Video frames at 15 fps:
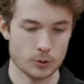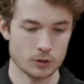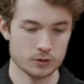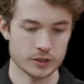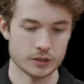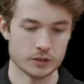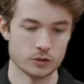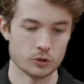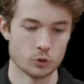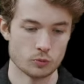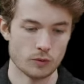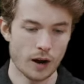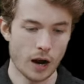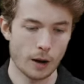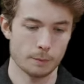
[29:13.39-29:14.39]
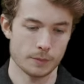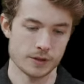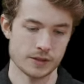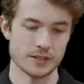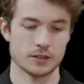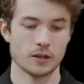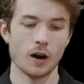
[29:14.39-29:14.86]
or really drop,
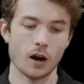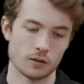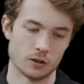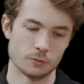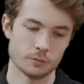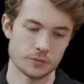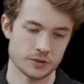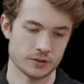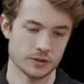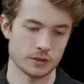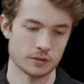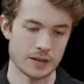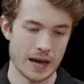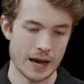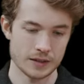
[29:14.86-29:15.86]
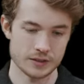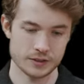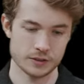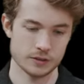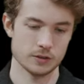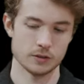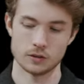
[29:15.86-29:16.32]
these columns, lat,